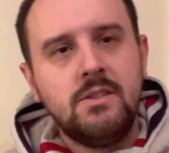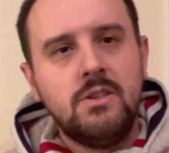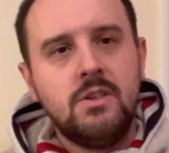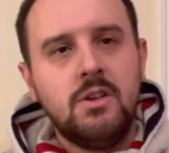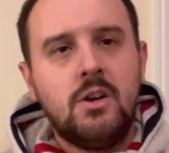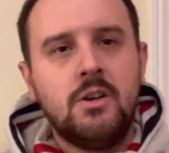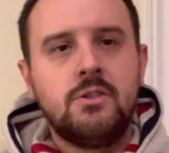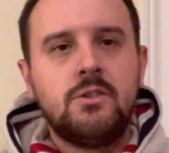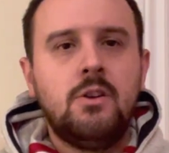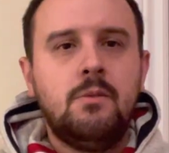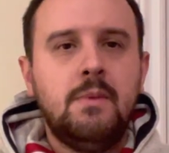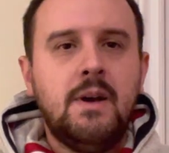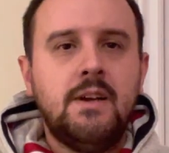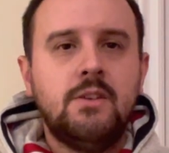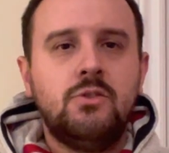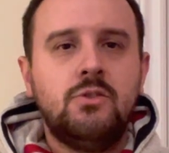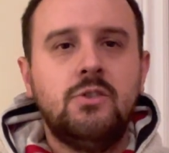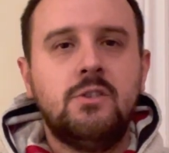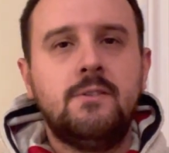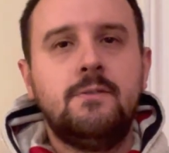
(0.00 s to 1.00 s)
The Arsenal
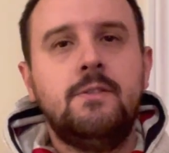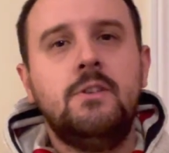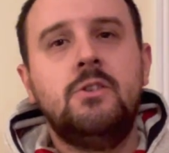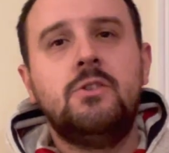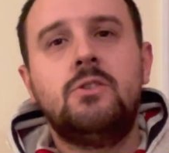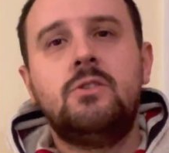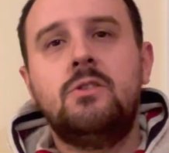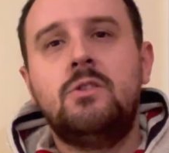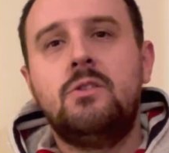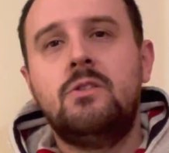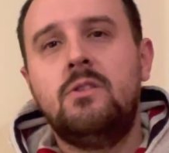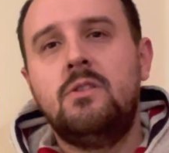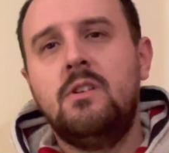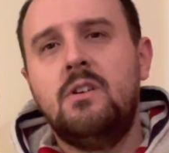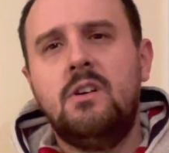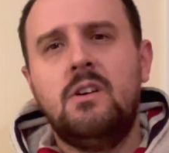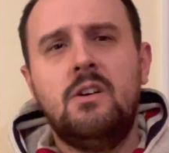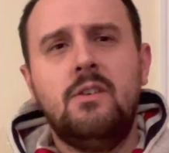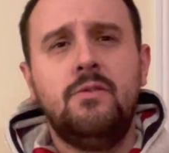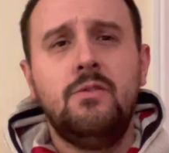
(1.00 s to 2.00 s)
match just finished
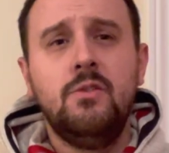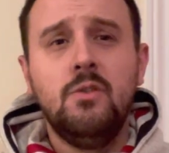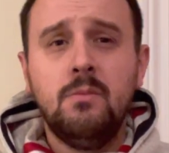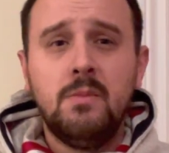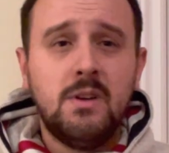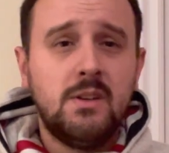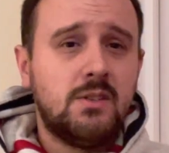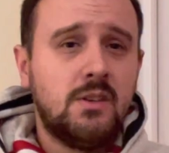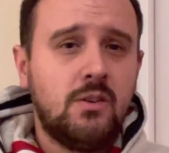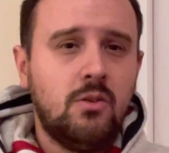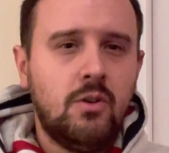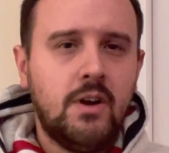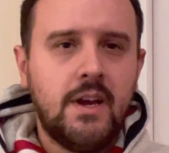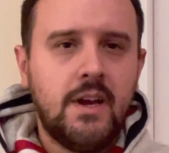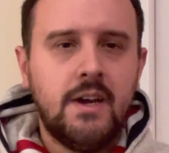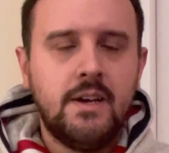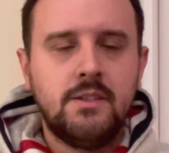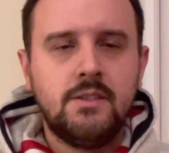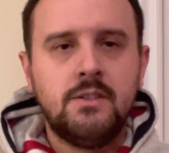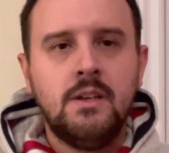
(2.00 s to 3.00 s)
a few minutes ago, I
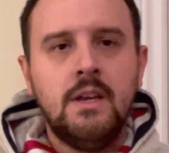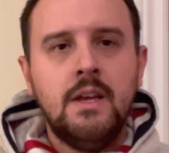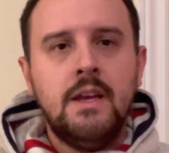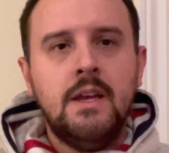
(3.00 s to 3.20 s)
guess.